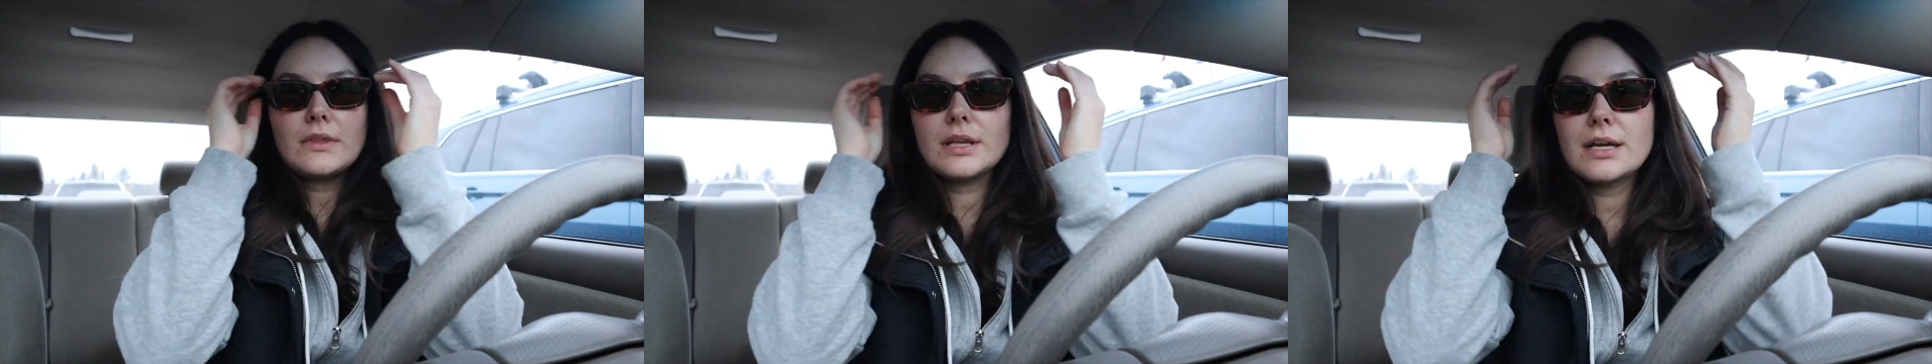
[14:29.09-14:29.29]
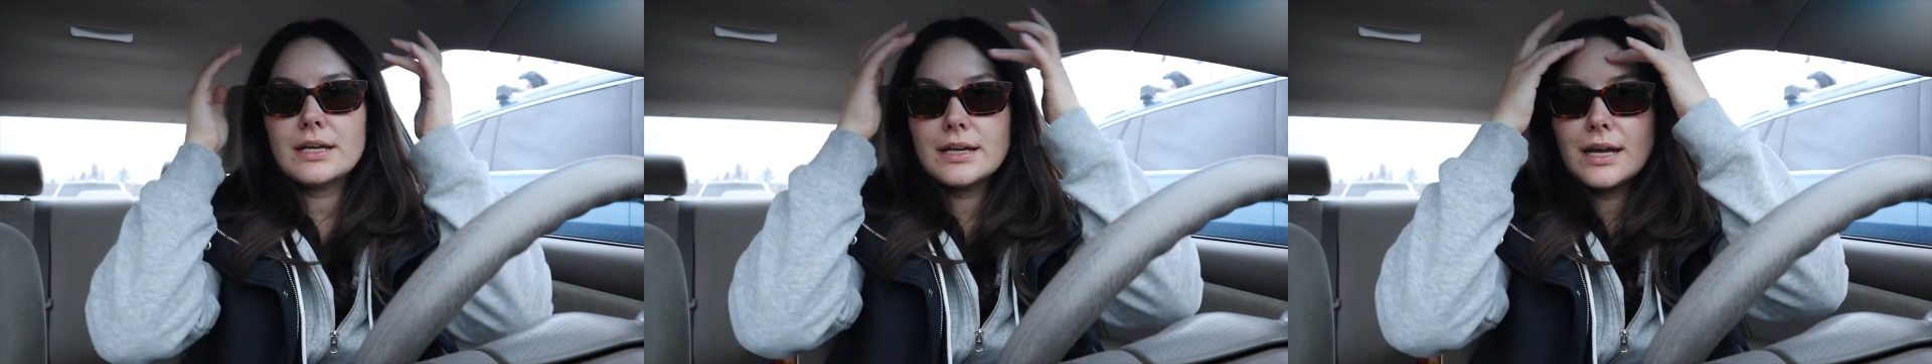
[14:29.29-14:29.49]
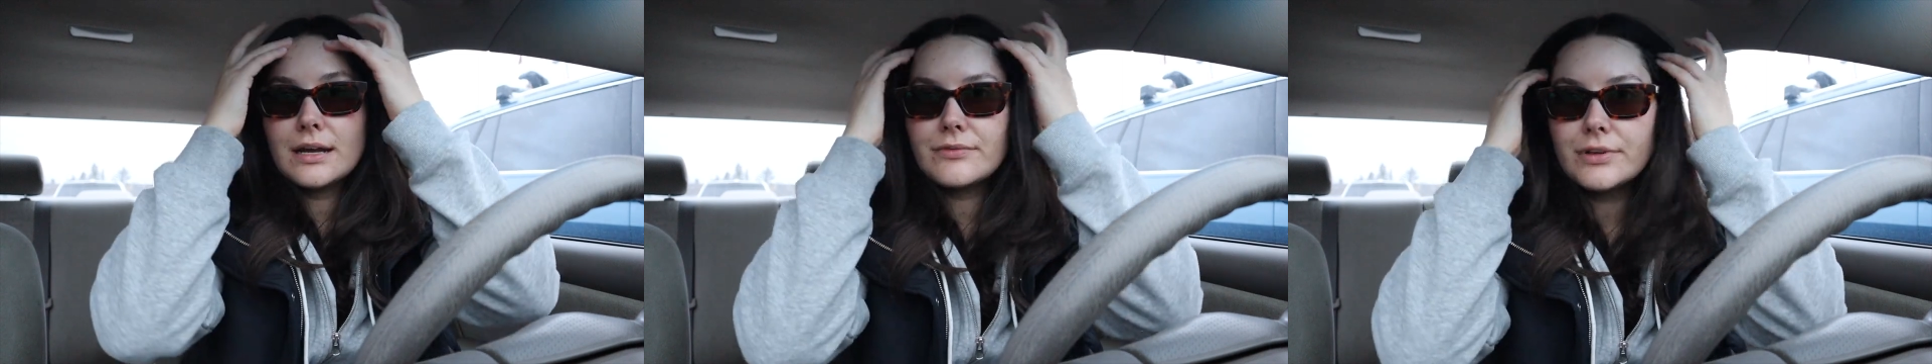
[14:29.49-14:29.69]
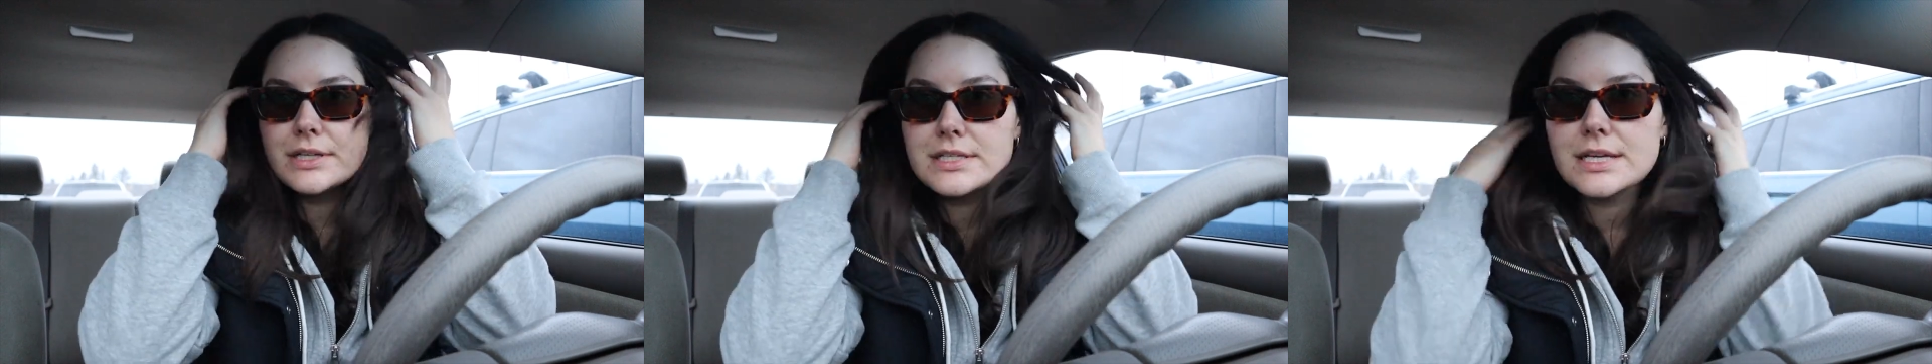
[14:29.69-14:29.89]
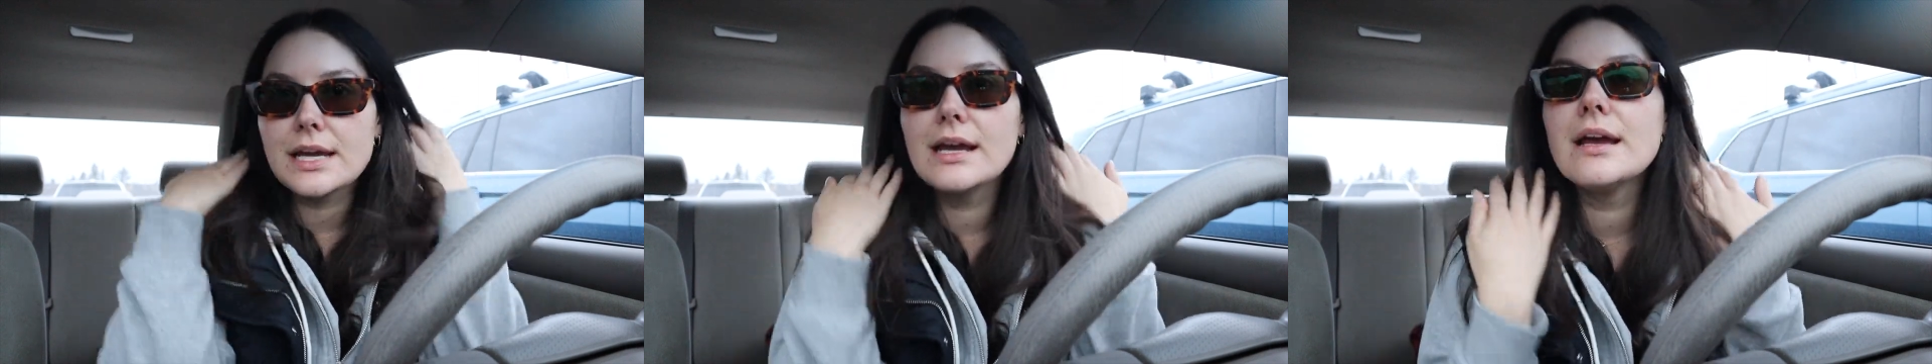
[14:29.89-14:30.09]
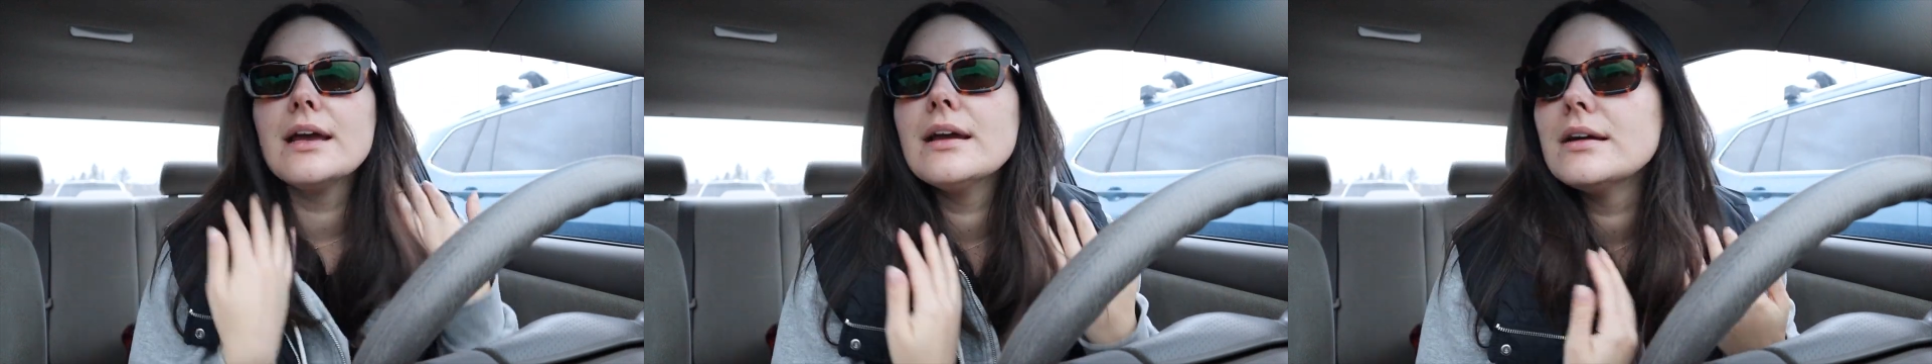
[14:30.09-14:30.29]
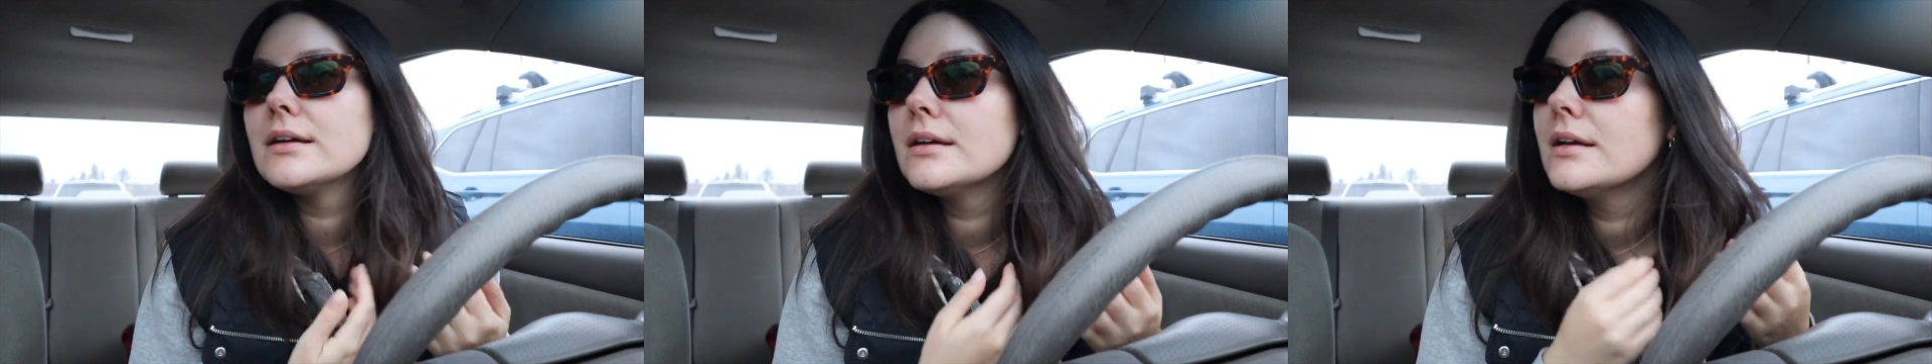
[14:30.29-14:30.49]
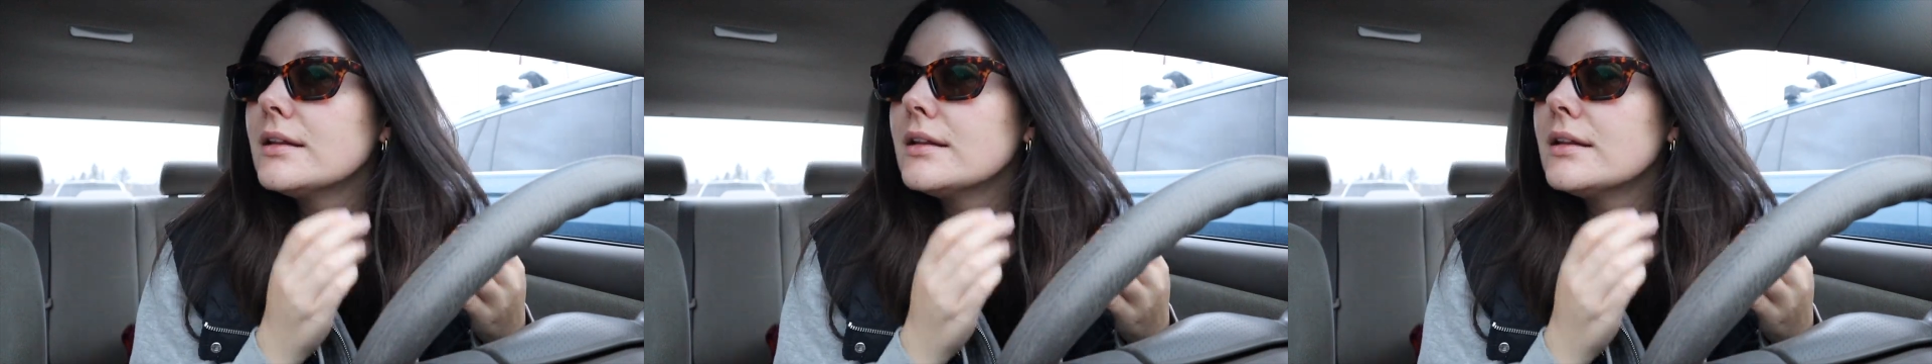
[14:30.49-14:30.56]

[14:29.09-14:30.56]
kind of everyday.